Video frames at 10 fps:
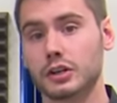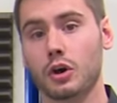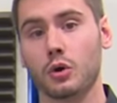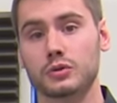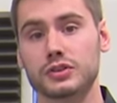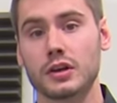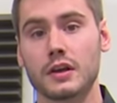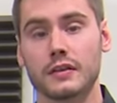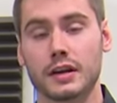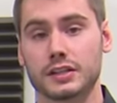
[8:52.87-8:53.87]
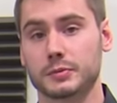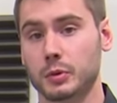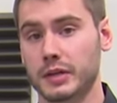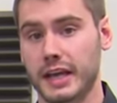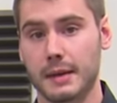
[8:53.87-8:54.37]
codes, the customer
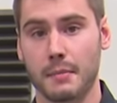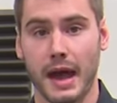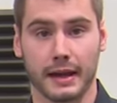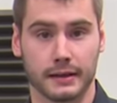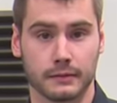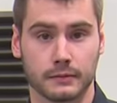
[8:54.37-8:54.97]
would have came back.